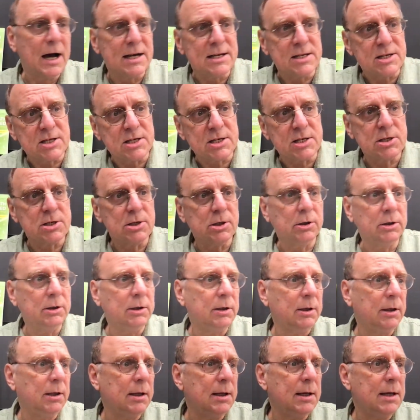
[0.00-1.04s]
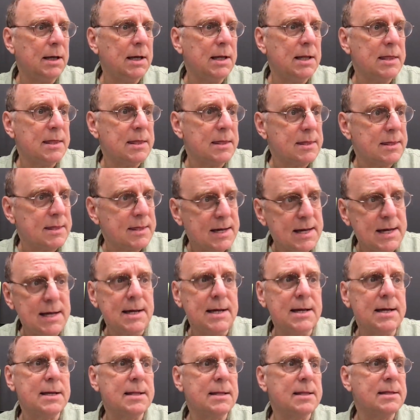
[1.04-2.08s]
certainly
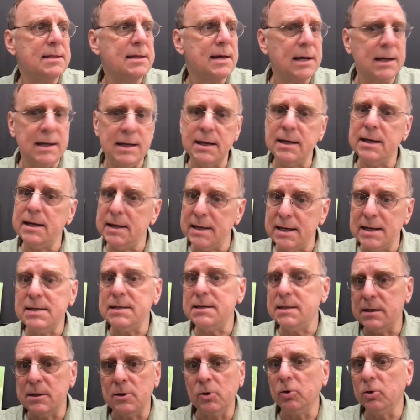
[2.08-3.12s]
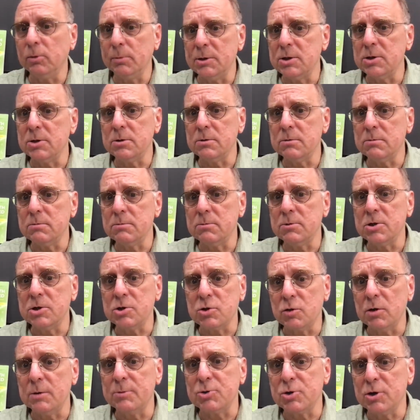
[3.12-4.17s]
think that it is the ultimate
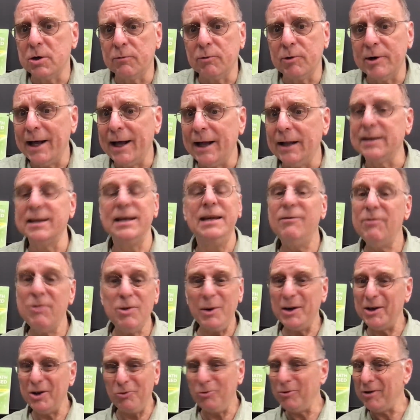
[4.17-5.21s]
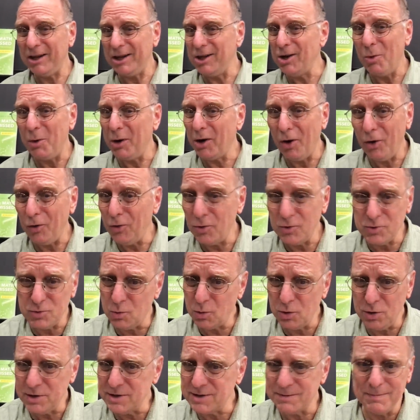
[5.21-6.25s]
description of reality, even though I don't really know what all those
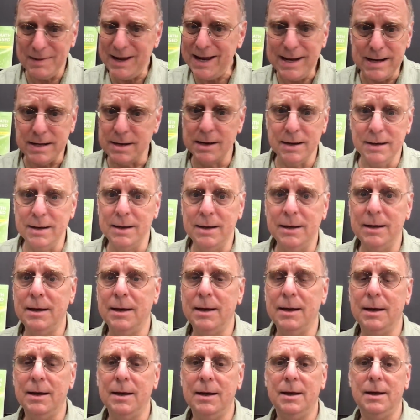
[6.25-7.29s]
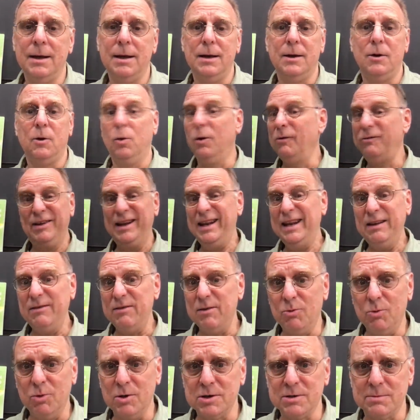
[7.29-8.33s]
words mean, or if any of
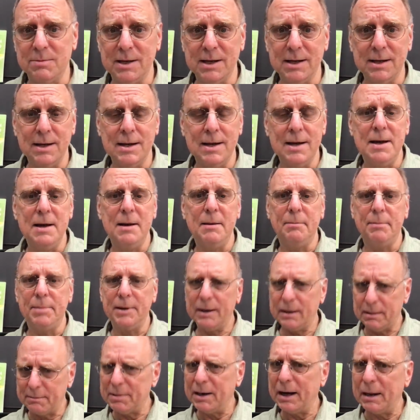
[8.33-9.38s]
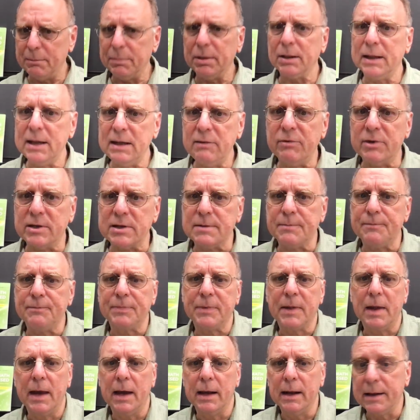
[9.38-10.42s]
the words mean. But, but I believe it,
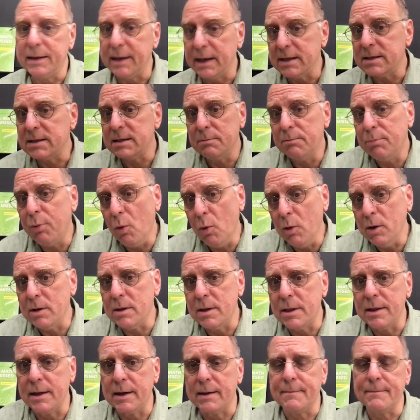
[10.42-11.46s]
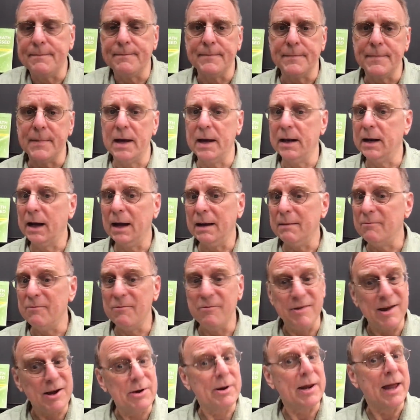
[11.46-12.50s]
and I think it's an important thing. And I'm
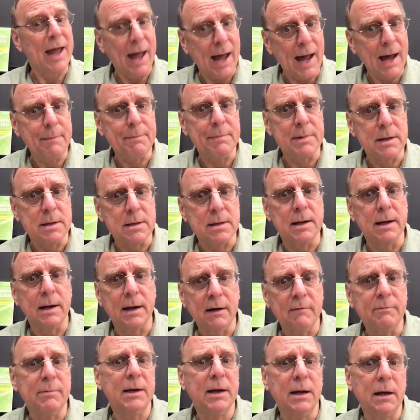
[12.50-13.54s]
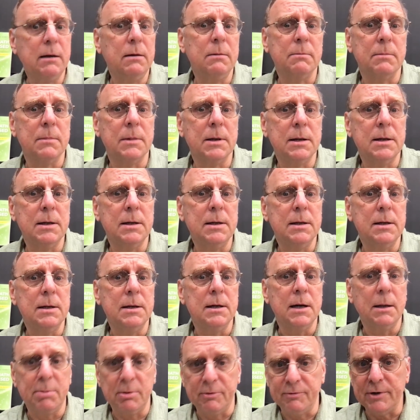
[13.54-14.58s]
very happy that I've become a
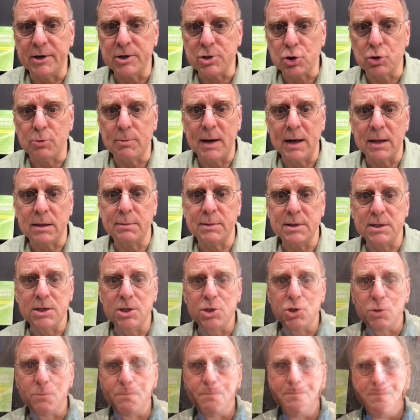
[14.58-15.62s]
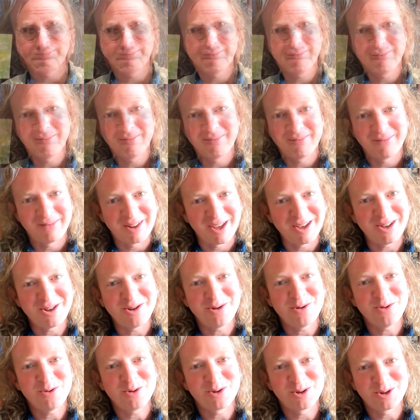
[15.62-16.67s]
professional mathematician. Thank
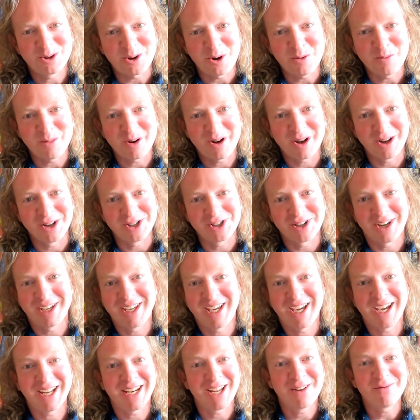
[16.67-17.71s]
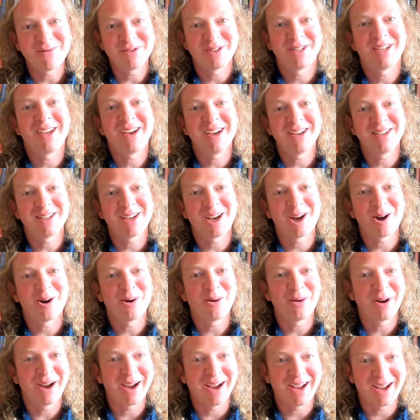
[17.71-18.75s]
you so much. I can't emphasize
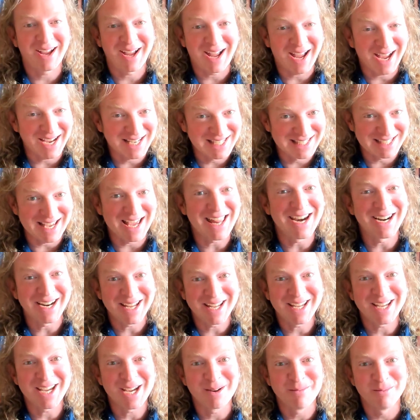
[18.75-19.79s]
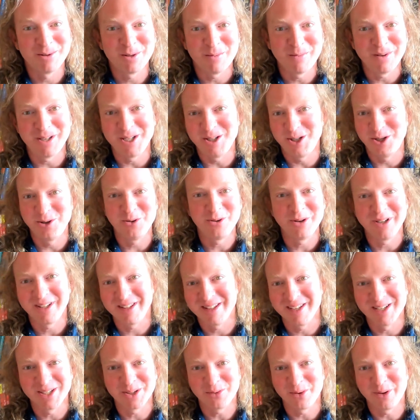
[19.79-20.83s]
how excited I am to be
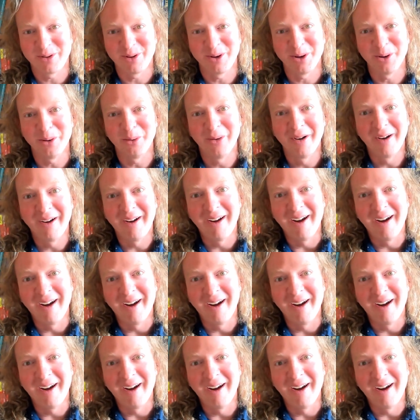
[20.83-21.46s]
doing this with you.